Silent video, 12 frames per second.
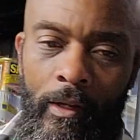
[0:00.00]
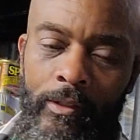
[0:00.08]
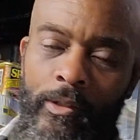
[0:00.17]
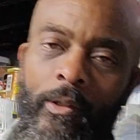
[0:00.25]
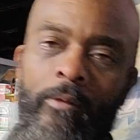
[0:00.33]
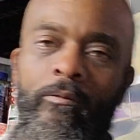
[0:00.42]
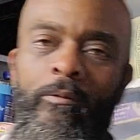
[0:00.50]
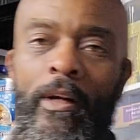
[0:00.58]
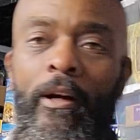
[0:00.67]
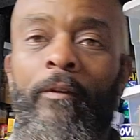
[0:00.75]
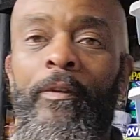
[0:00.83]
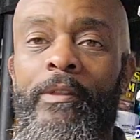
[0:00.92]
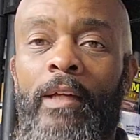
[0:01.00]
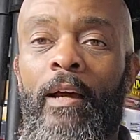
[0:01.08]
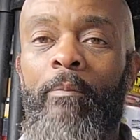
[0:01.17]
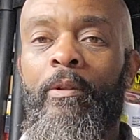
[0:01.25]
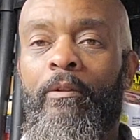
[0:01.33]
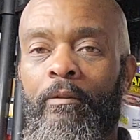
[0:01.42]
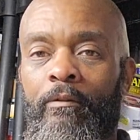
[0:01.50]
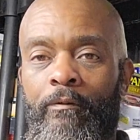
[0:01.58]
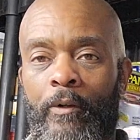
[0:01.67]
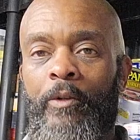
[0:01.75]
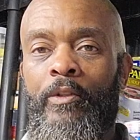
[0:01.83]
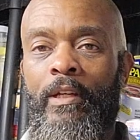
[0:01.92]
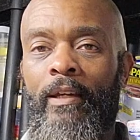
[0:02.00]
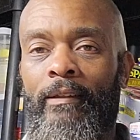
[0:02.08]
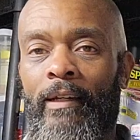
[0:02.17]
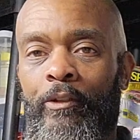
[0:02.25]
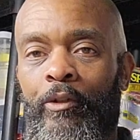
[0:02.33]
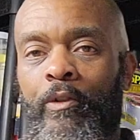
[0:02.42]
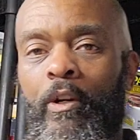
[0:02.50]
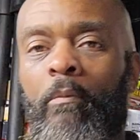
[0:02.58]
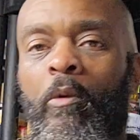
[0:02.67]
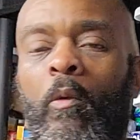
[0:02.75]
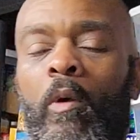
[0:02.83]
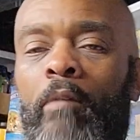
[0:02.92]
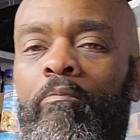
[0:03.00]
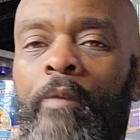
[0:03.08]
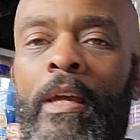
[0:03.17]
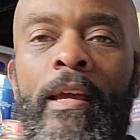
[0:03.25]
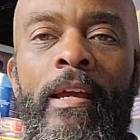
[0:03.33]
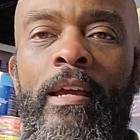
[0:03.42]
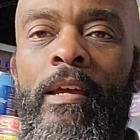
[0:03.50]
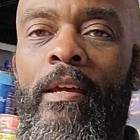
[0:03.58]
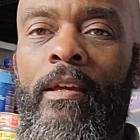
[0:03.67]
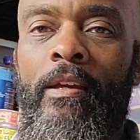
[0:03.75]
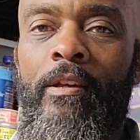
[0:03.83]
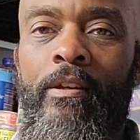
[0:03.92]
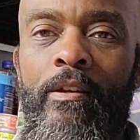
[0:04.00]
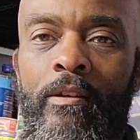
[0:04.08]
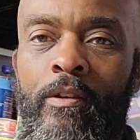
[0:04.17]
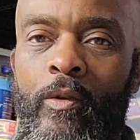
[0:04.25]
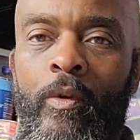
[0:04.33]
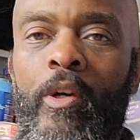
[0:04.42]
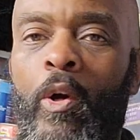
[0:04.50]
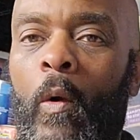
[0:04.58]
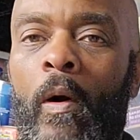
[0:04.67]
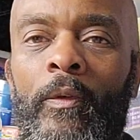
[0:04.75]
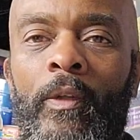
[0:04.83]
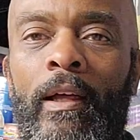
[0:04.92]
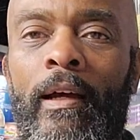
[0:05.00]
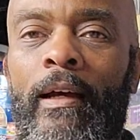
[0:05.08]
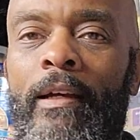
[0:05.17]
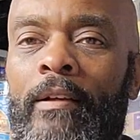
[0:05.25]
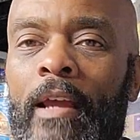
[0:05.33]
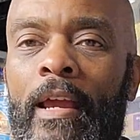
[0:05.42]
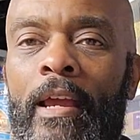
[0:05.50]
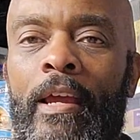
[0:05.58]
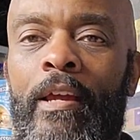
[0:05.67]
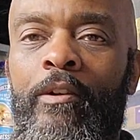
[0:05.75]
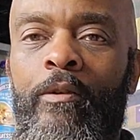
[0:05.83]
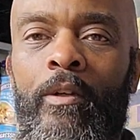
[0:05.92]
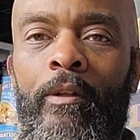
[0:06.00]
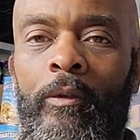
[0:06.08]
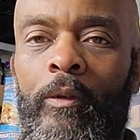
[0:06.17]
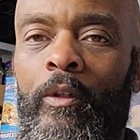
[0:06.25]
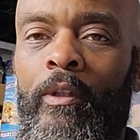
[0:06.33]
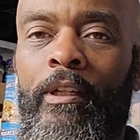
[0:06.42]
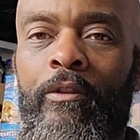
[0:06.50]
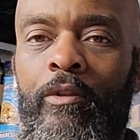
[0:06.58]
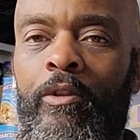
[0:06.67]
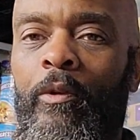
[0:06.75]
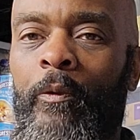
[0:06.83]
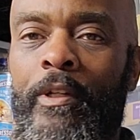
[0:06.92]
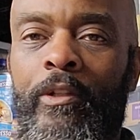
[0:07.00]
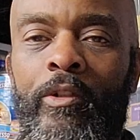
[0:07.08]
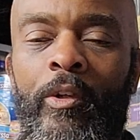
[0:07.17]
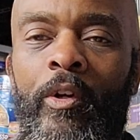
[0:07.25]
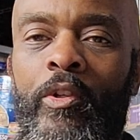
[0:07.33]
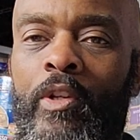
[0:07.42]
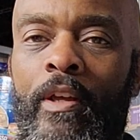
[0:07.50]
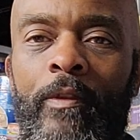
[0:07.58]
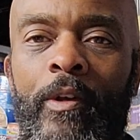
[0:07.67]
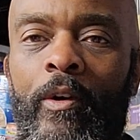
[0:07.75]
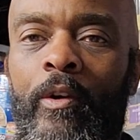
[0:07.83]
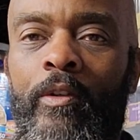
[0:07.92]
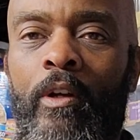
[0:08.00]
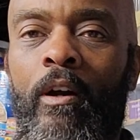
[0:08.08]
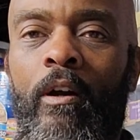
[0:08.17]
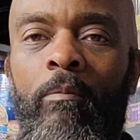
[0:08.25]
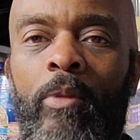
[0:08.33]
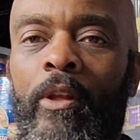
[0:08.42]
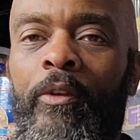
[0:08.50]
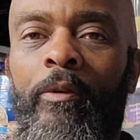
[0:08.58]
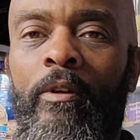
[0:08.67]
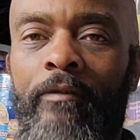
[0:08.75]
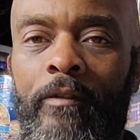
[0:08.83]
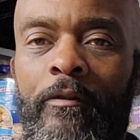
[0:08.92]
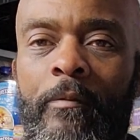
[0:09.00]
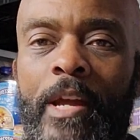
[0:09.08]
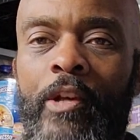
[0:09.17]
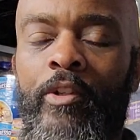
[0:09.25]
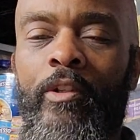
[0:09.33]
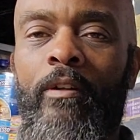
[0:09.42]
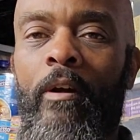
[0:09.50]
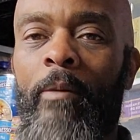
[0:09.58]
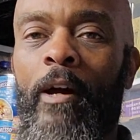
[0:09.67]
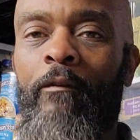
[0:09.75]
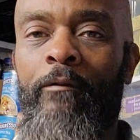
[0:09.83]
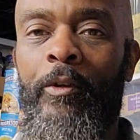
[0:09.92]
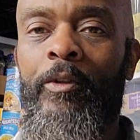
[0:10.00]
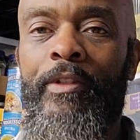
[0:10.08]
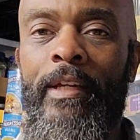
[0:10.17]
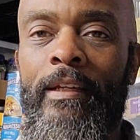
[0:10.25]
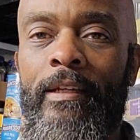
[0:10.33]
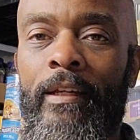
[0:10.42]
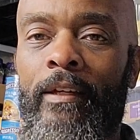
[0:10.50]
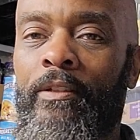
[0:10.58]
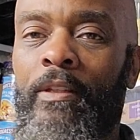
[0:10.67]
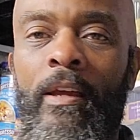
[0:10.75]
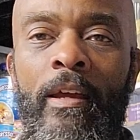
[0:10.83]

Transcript: So right off the top, first aid, that's your number 1. You can go online and you can look and do your research, and there's a plethora of information about first aid kits,